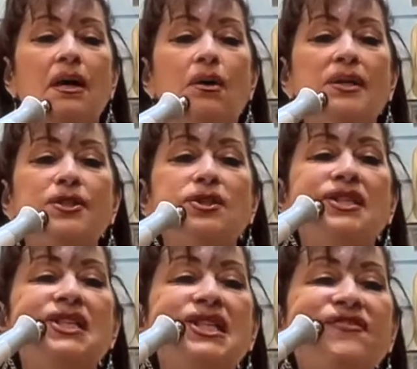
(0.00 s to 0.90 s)
you
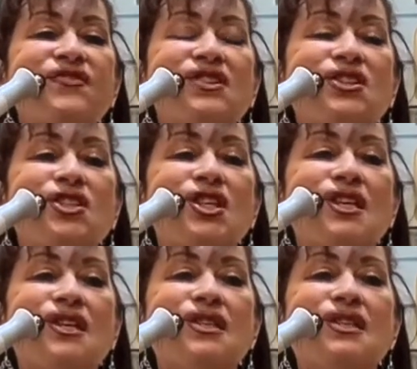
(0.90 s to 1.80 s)
lift the
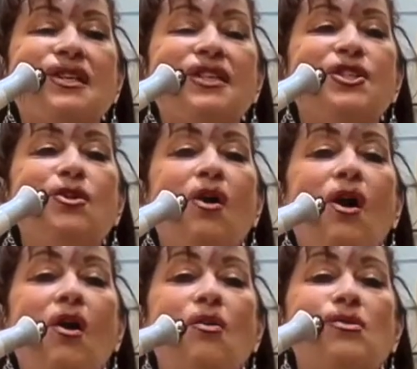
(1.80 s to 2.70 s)
cheek and you
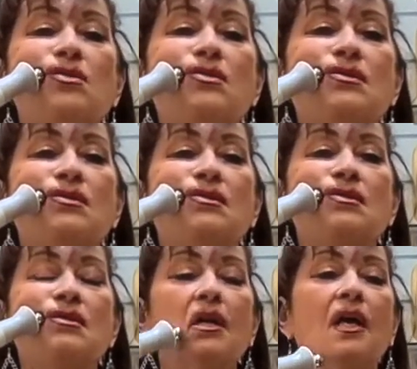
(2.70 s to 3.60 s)
hold.
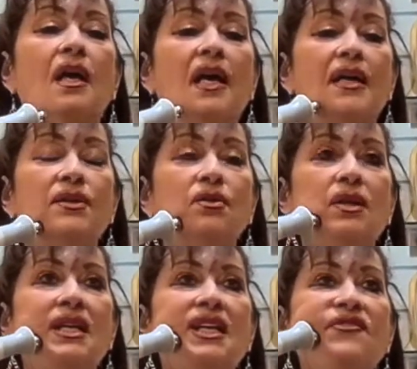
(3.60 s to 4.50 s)
And you
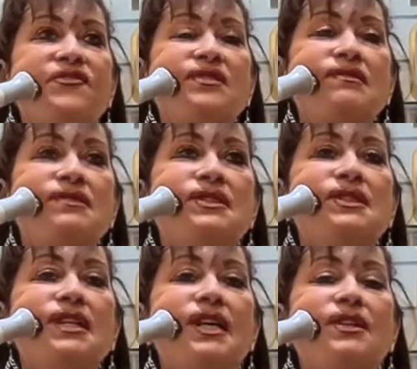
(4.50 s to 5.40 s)
lift
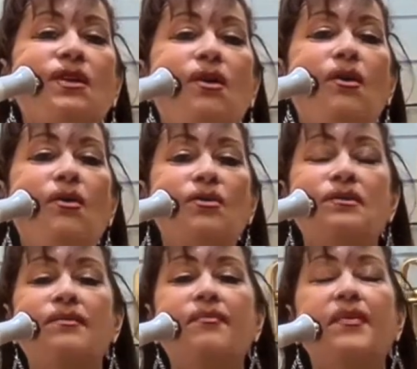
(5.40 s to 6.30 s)
and hold.
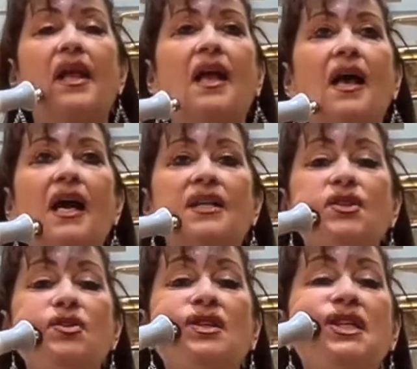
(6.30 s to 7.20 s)

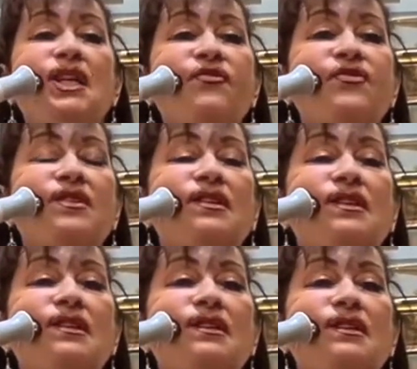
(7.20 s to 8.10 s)
And you lift
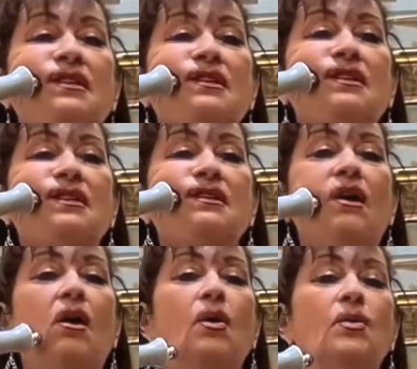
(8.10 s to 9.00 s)
and
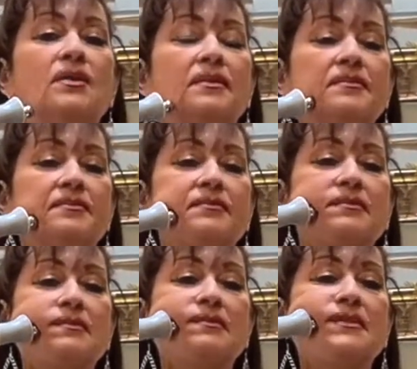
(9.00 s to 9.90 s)
hold.
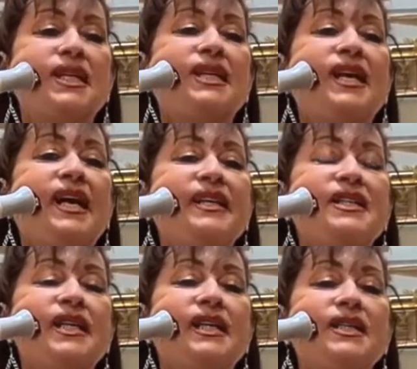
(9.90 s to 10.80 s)
Again,
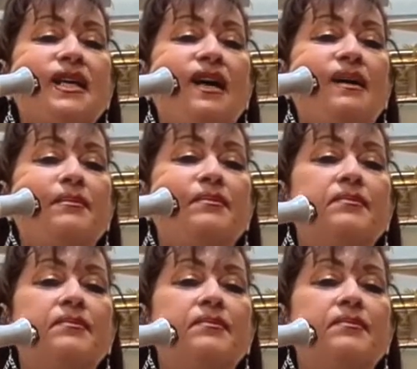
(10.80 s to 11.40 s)
10 times.